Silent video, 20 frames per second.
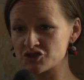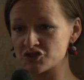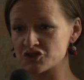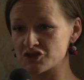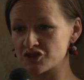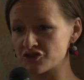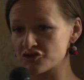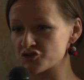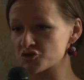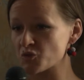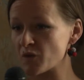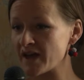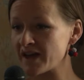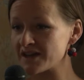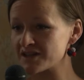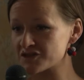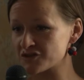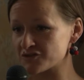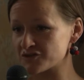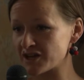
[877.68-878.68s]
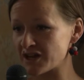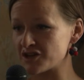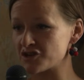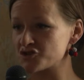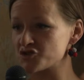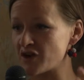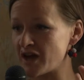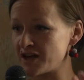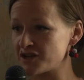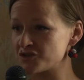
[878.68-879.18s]
there's ways of kind
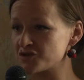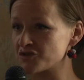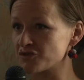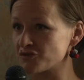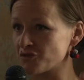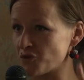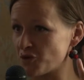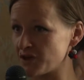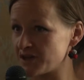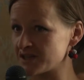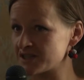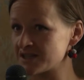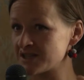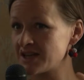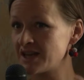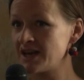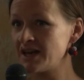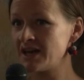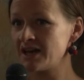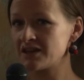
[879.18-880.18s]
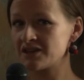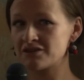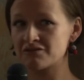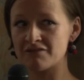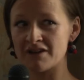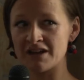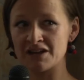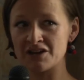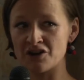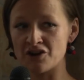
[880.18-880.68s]
of trying to avoid the
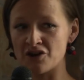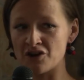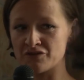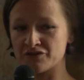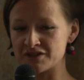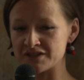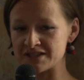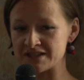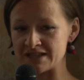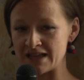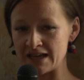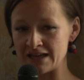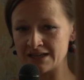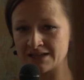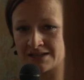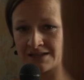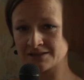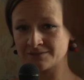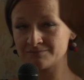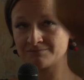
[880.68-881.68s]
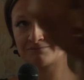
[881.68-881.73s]
radar of the state.